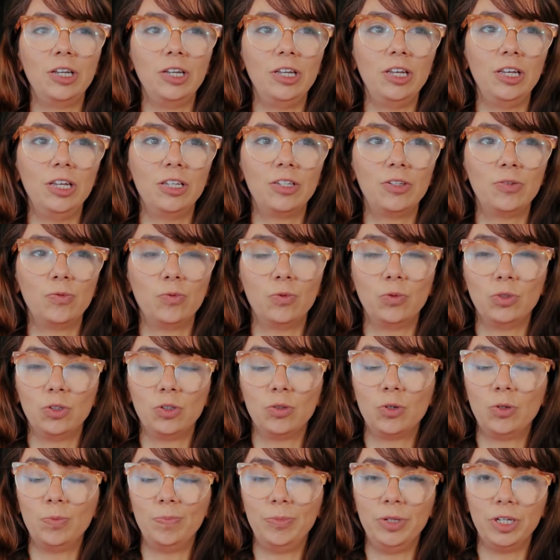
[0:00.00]
It
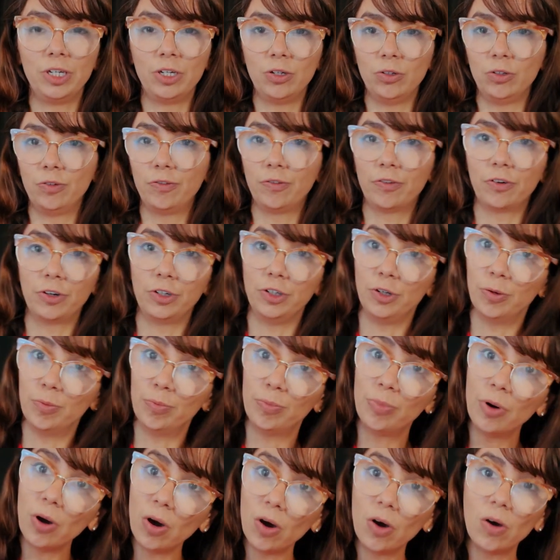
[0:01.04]
would be good for your
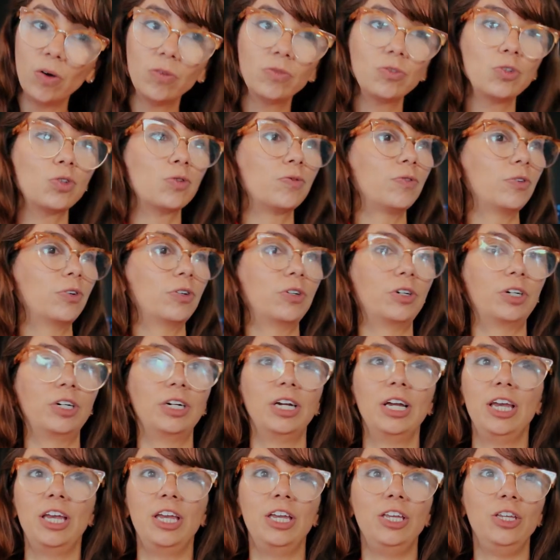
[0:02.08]
bones, for
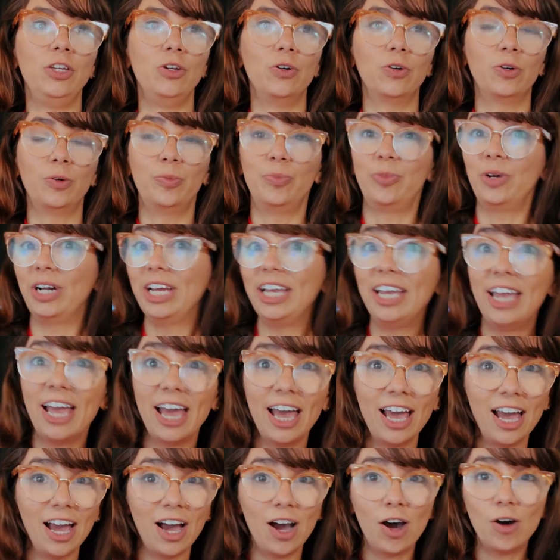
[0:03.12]
your brain
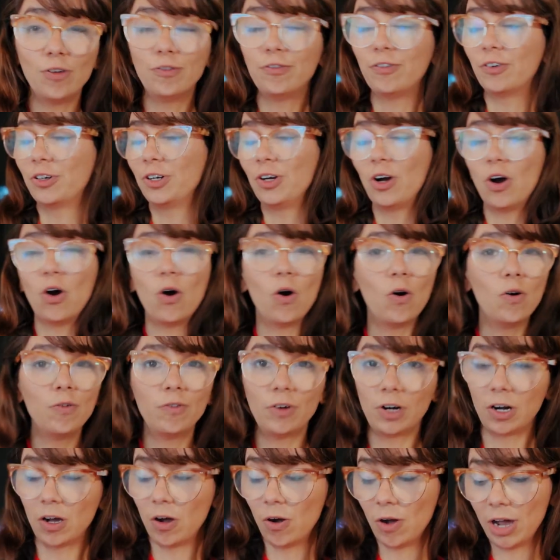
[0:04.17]
health, for your
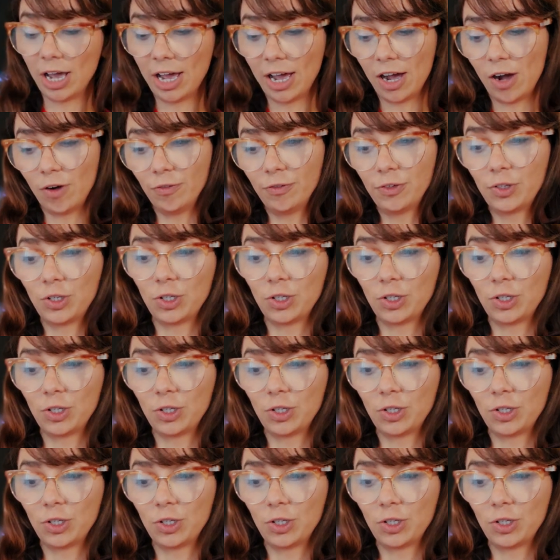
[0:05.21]
overall health.